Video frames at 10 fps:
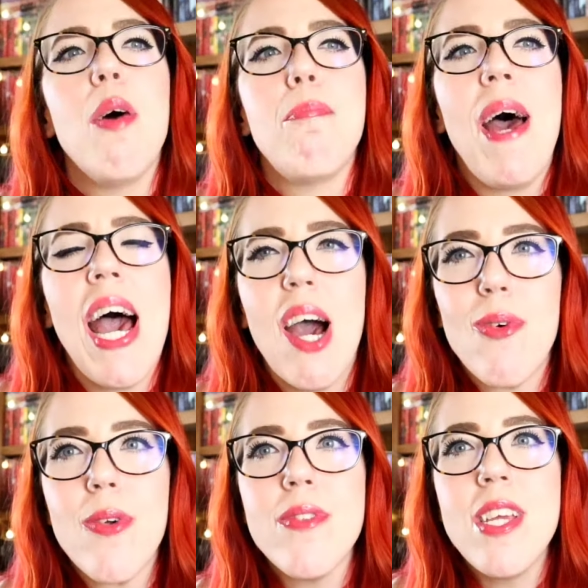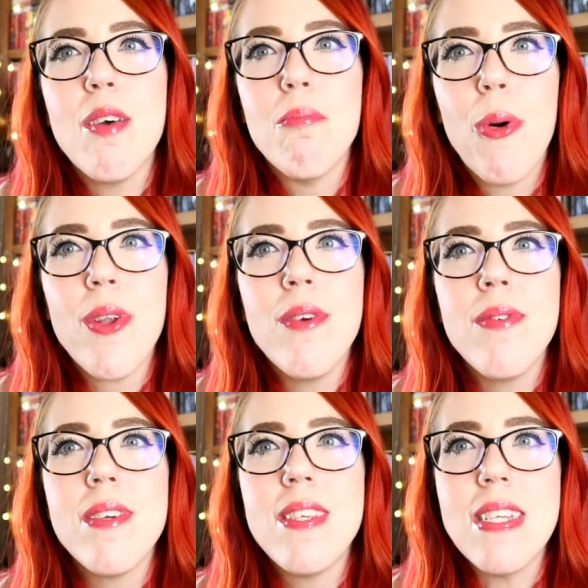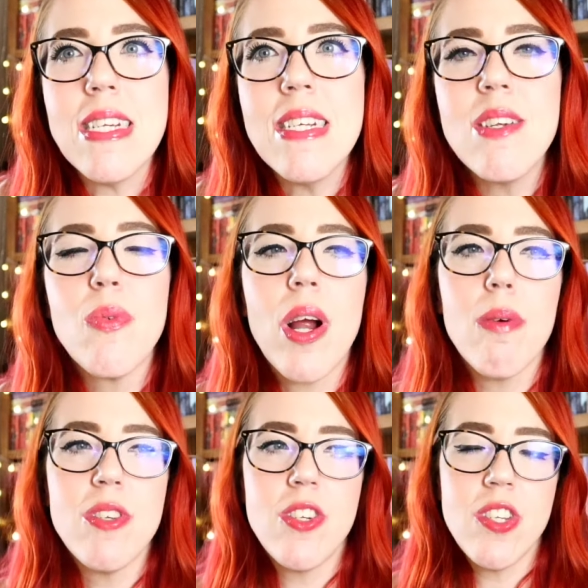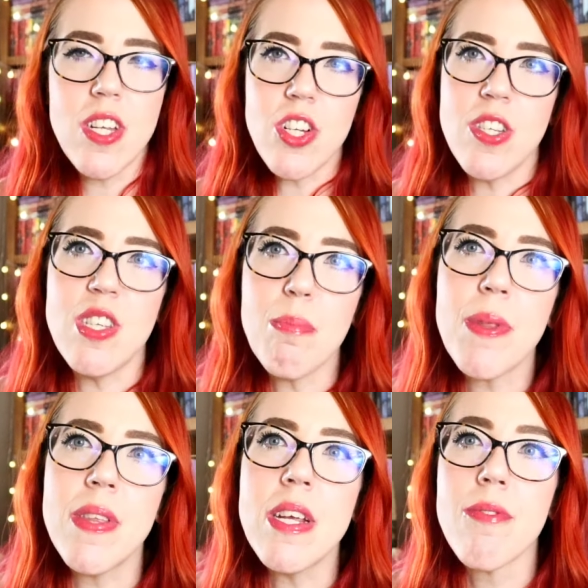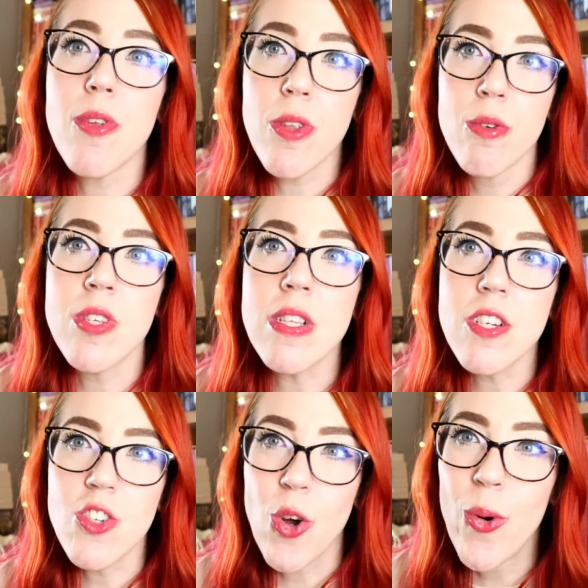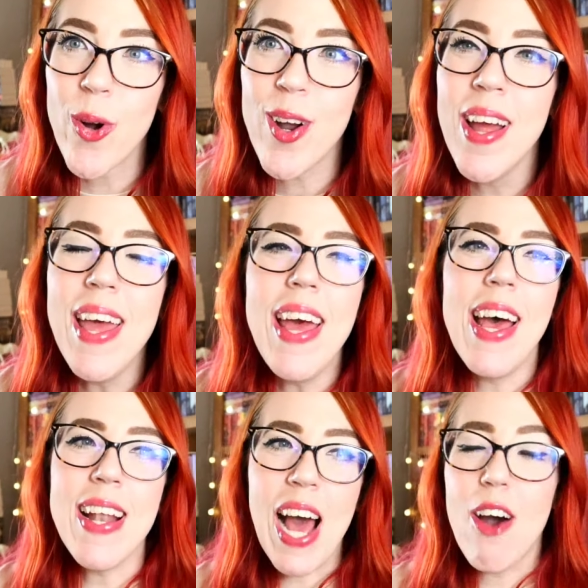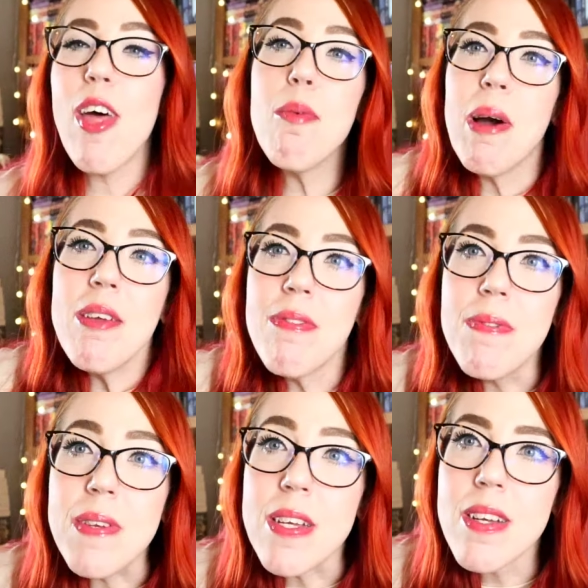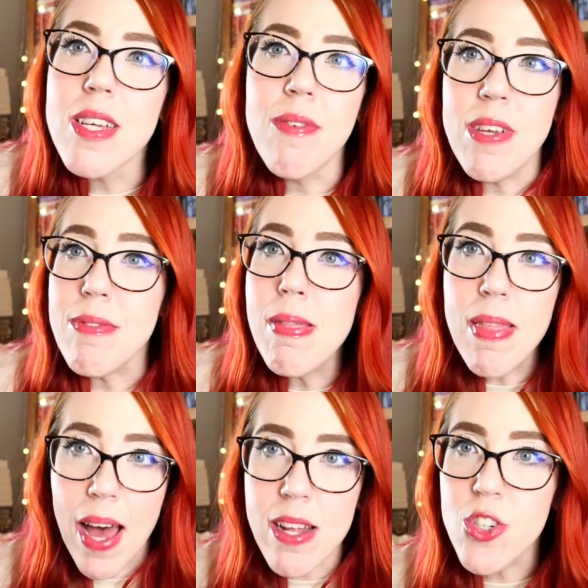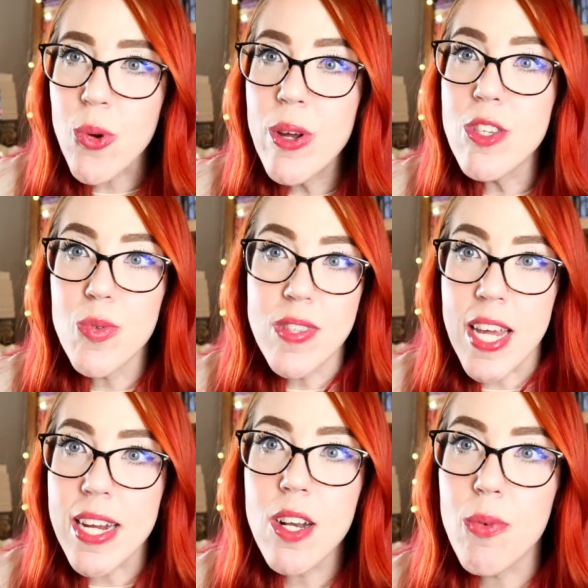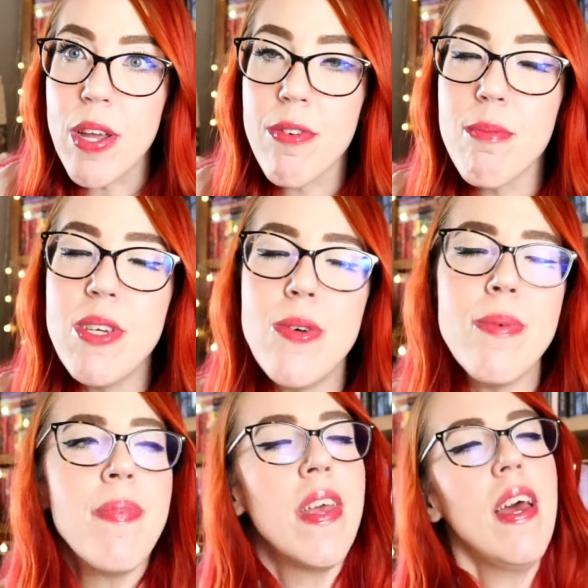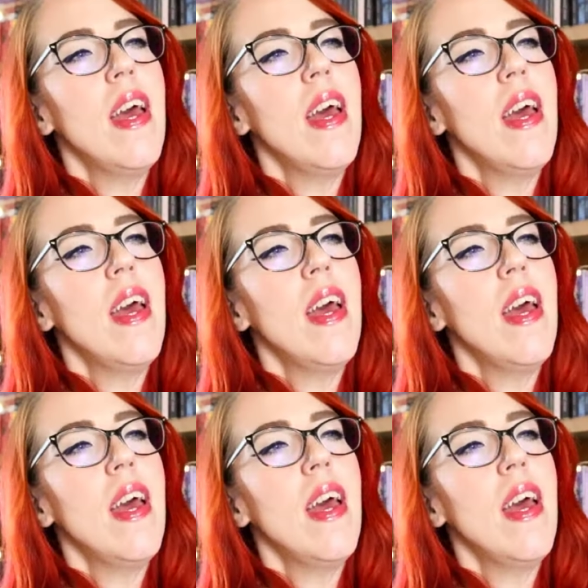a powerfully emotive scene, where it was just such a simple thing of closing the door and how that might feel if even that choice was taken away from you.